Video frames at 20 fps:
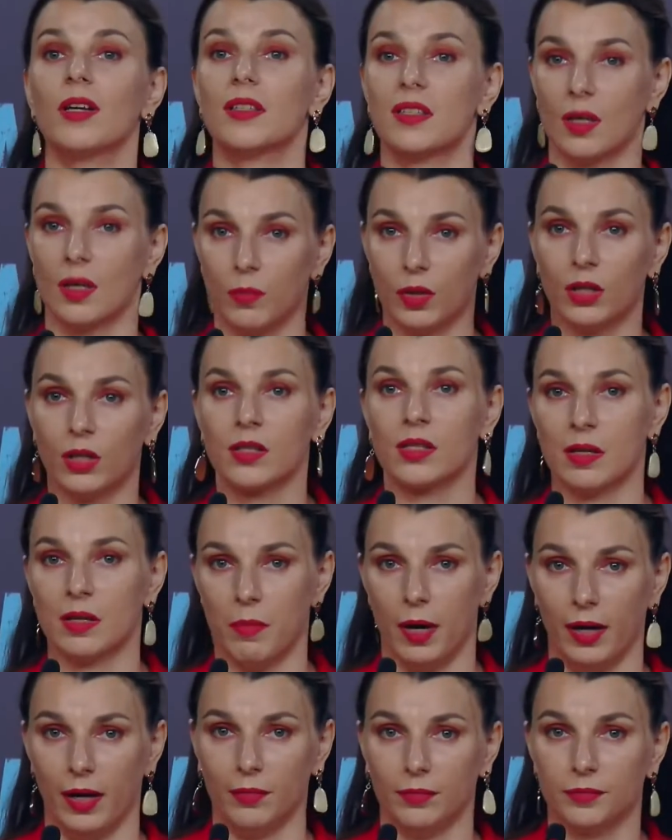language and
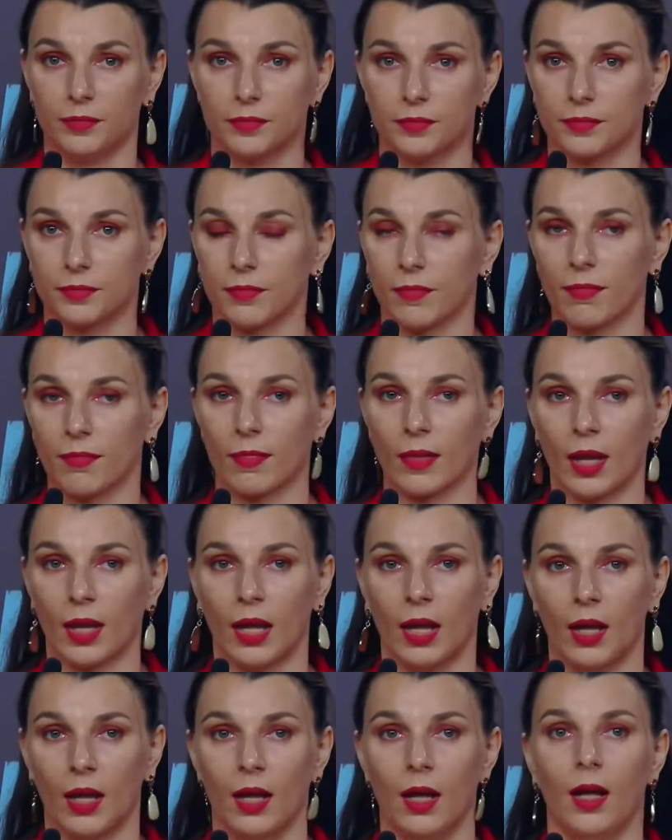culture, we're
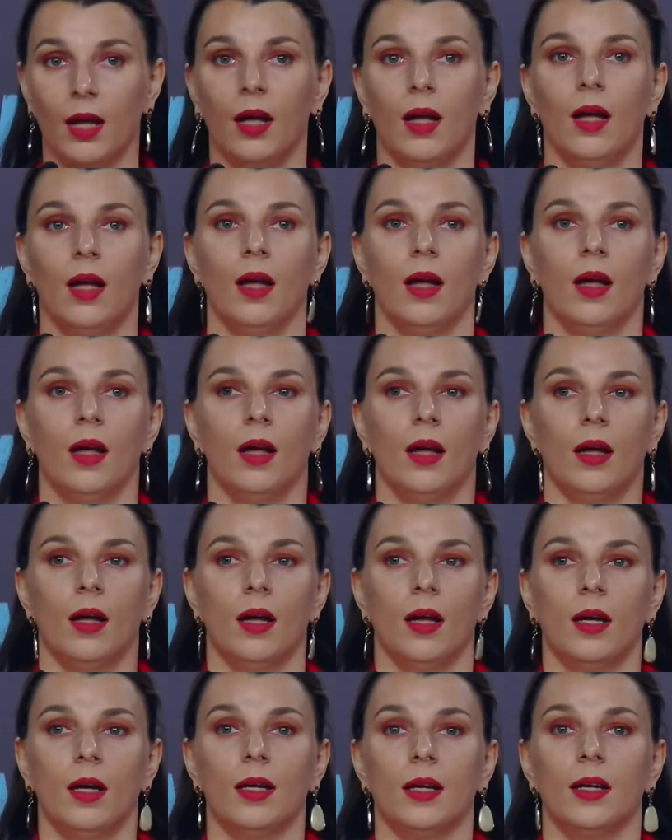defending first of all
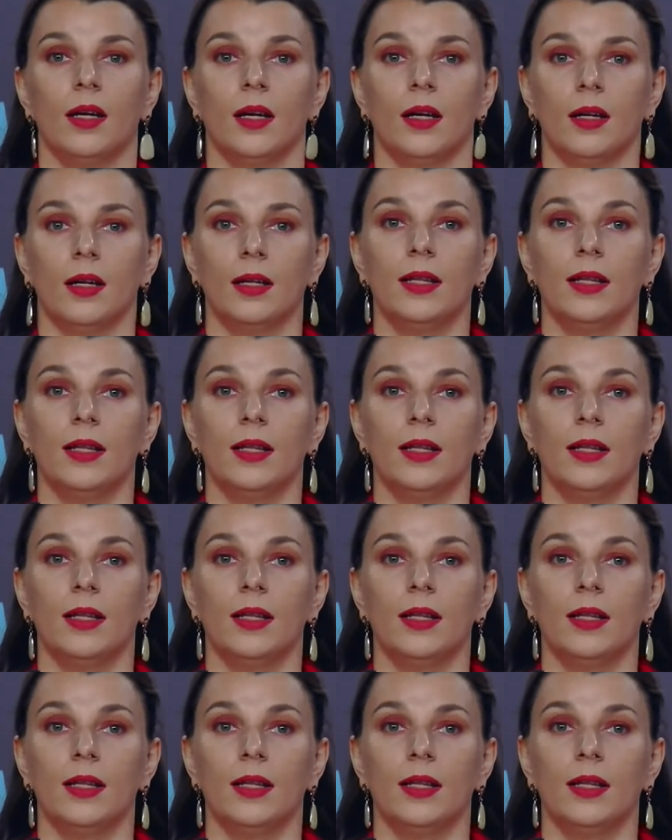ourselves.